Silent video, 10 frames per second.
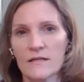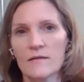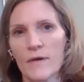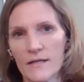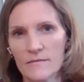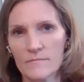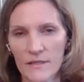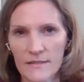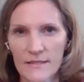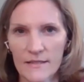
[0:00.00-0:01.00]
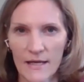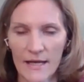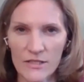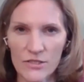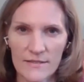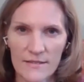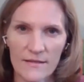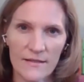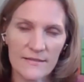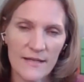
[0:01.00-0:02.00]
independent military agency
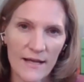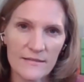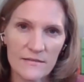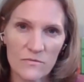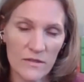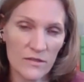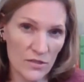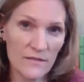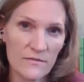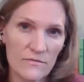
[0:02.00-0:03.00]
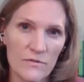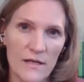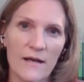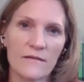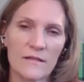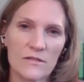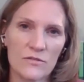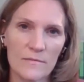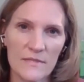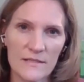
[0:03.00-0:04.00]
that's tasked with just rooting out
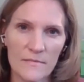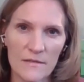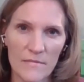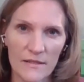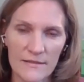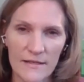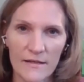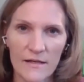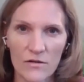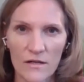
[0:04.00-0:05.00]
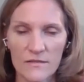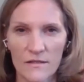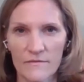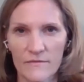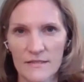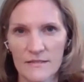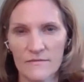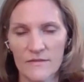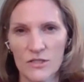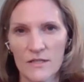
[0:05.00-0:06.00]
extremism in the military across all of its
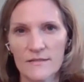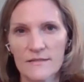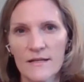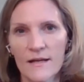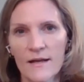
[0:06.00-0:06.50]
divisions.